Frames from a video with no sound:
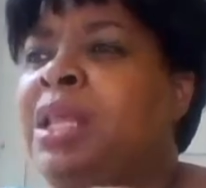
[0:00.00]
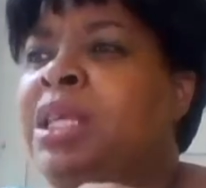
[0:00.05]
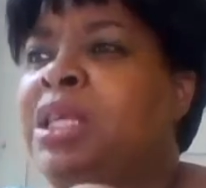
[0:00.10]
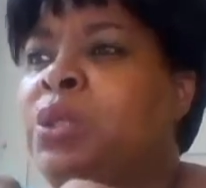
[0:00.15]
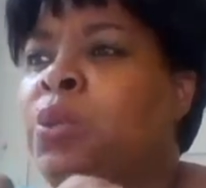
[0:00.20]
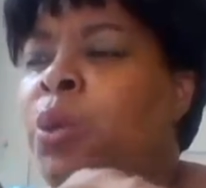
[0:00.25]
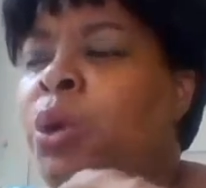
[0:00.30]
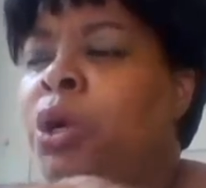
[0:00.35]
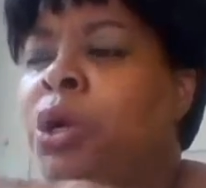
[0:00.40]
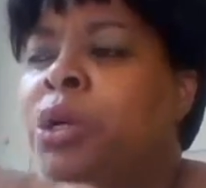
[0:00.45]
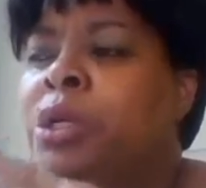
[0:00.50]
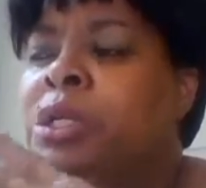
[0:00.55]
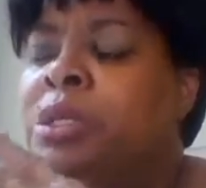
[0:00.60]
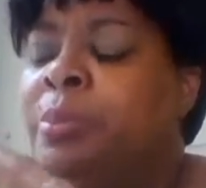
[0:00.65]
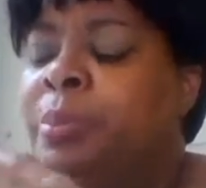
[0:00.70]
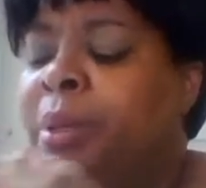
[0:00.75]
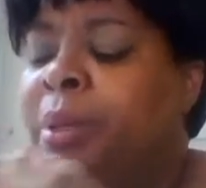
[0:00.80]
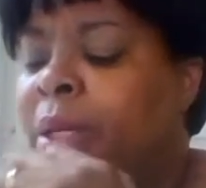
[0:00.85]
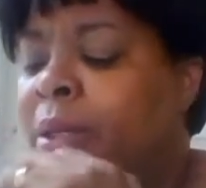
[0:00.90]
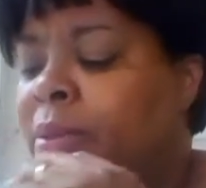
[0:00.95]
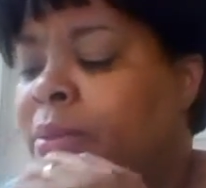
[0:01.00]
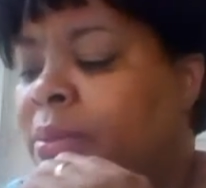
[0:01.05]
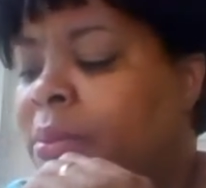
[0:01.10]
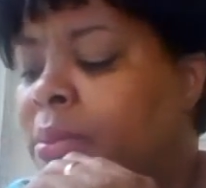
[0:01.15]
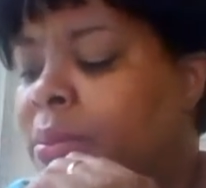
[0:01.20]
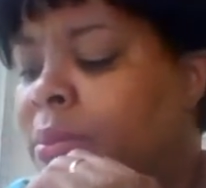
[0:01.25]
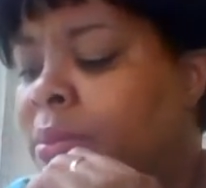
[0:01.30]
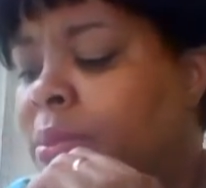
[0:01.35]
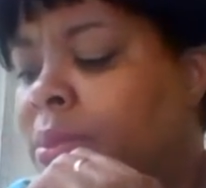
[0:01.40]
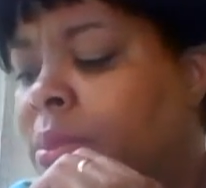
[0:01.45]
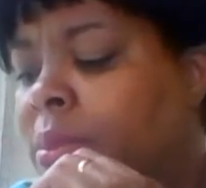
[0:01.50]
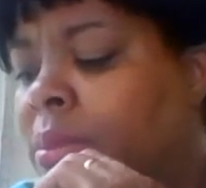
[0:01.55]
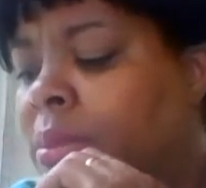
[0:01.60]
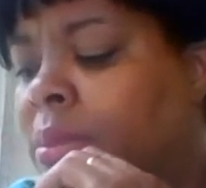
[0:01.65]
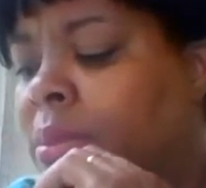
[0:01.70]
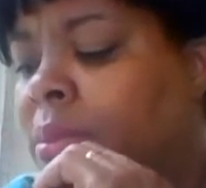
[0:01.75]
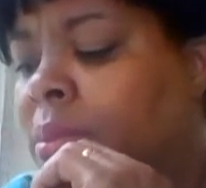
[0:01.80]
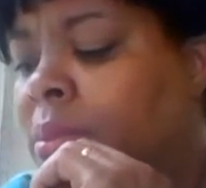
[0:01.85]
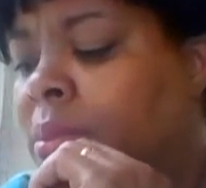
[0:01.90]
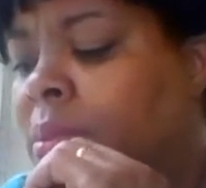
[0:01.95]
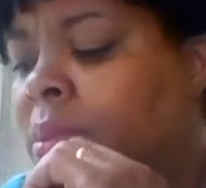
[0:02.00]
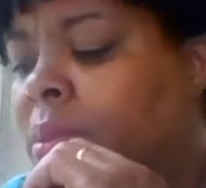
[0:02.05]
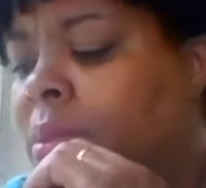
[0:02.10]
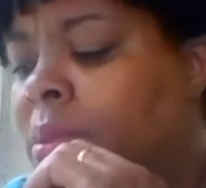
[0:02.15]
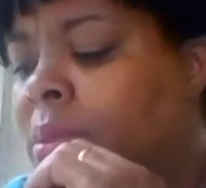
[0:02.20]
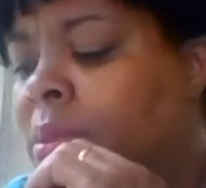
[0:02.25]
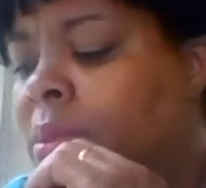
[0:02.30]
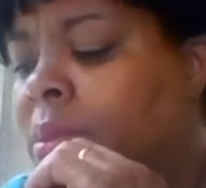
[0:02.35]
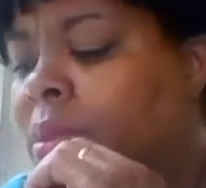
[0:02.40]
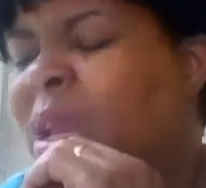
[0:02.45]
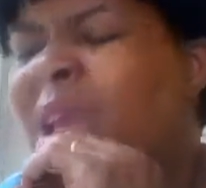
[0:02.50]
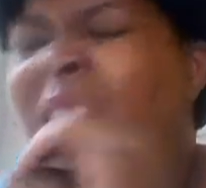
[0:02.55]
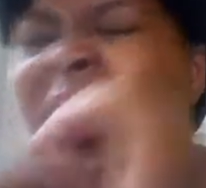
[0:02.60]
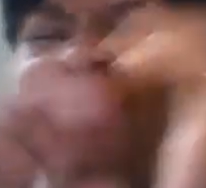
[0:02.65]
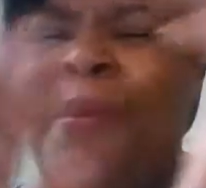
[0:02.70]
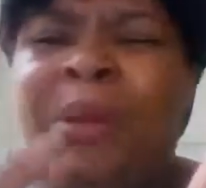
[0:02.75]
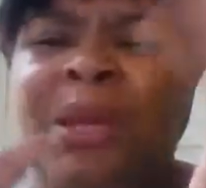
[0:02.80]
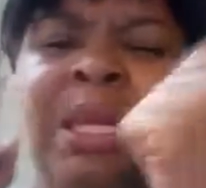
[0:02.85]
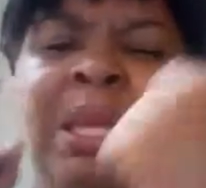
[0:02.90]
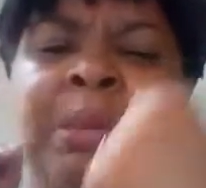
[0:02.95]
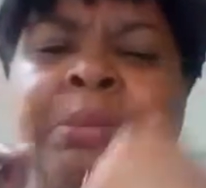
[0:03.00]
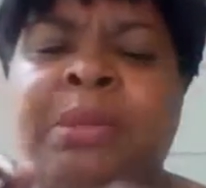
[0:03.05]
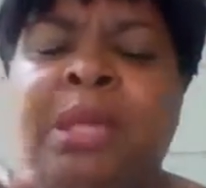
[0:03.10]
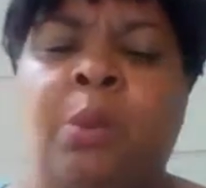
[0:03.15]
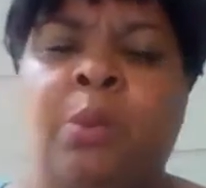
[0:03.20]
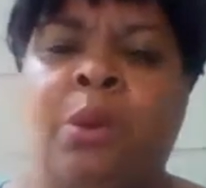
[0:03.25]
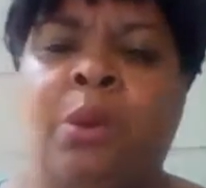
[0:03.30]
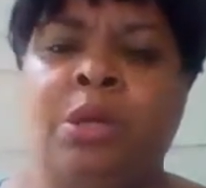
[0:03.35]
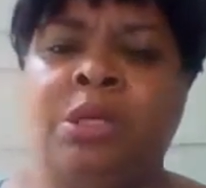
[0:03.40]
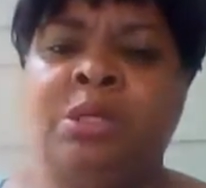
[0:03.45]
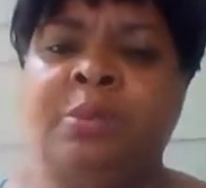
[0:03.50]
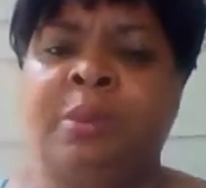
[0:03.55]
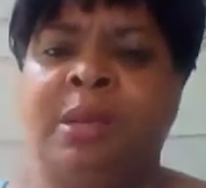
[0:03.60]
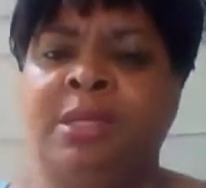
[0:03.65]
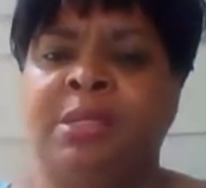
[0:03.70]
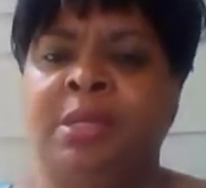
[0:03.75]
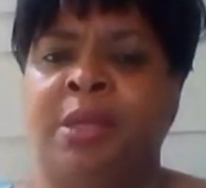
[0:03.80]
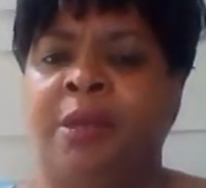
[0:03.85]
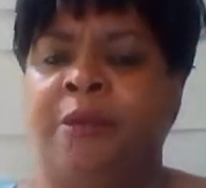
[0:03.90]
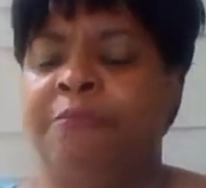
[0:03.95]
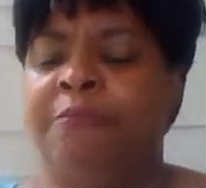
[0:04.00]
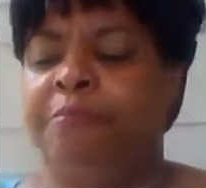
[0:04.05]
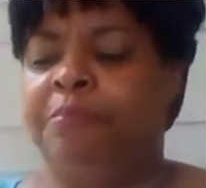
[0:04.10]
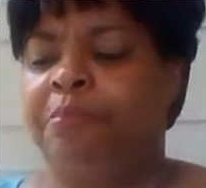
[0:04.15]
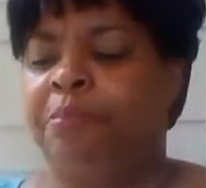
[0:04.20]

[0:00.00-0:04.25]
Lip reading: out these words, but I'm going to keep that word to myself.